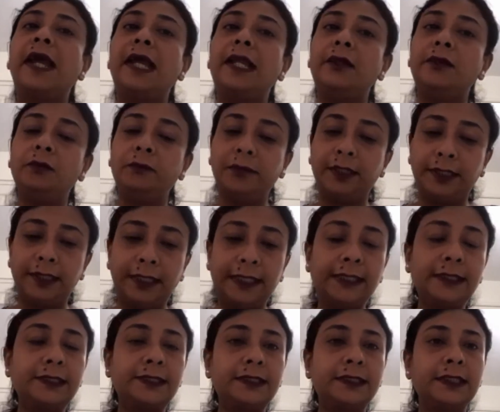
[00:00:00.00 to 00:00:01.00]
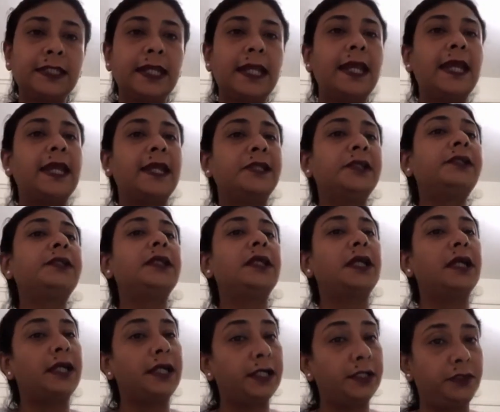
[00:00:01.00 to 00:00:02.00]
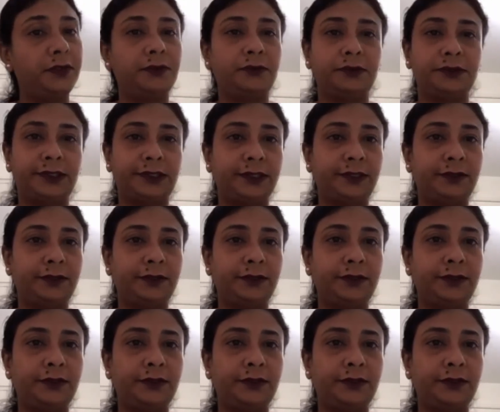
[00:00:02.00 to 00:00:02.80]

aluminate and hydrogen.